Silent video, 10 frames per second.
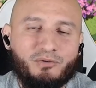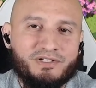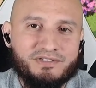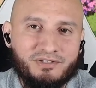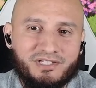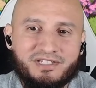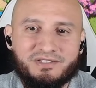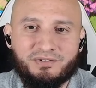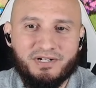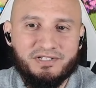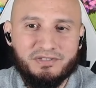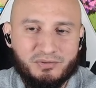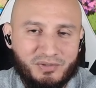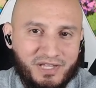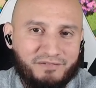for a solid strategy
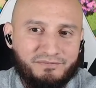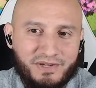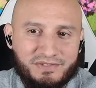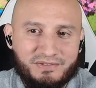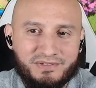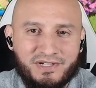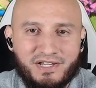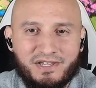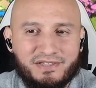to climb faster,